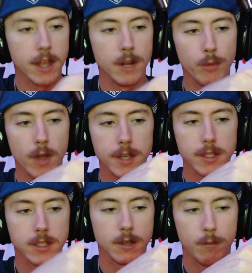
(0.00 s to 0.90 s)
into
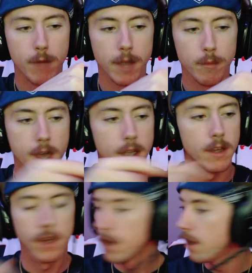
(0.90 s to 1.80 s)
place. Bang,
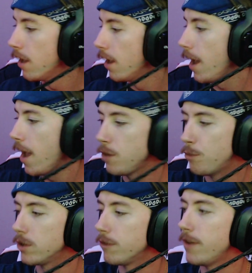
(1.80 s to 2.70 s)
bang. And
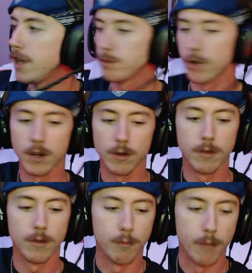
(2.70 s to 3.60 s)
you put the faceplate
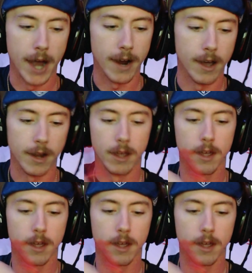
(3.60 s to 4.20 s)
back on.